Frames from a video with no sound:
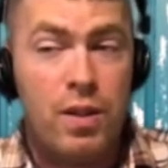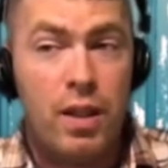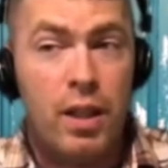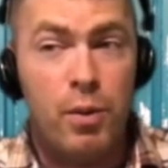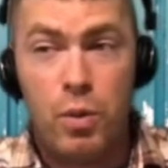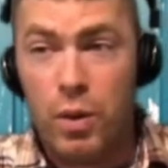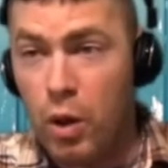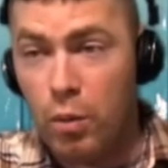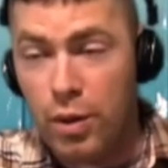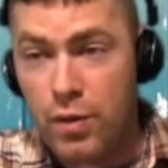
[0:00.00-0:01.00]
I almost went
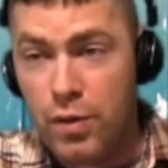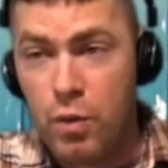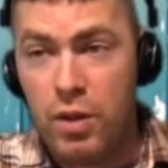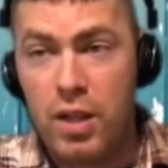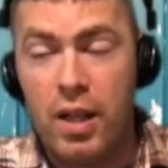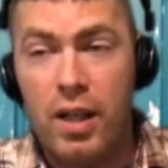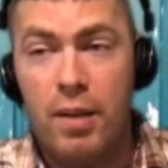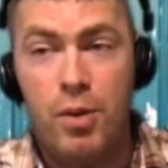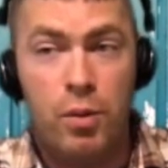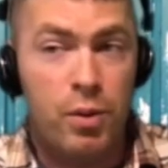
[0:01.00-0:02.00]
homeless 4
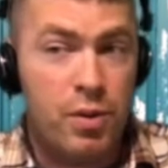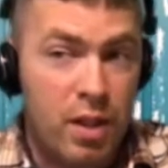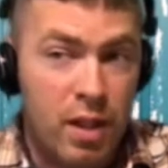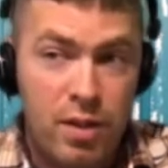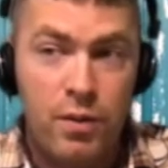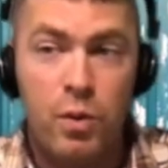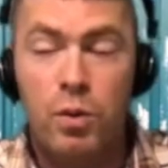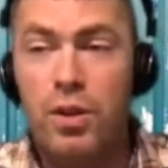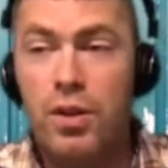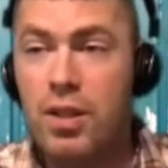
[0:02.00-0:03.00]
times, almost got
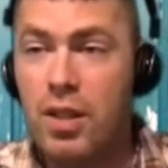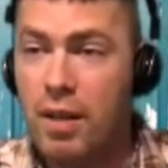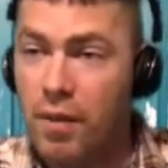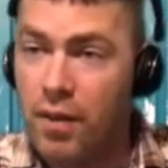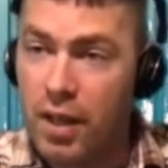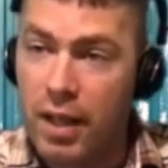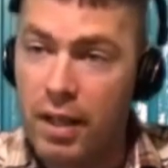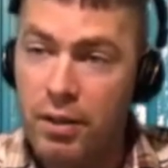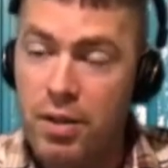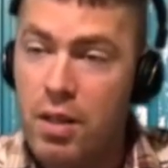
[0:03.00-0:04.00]
divorced and everything
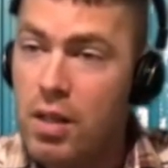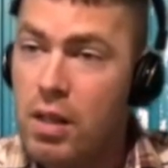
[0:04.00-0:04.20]
else,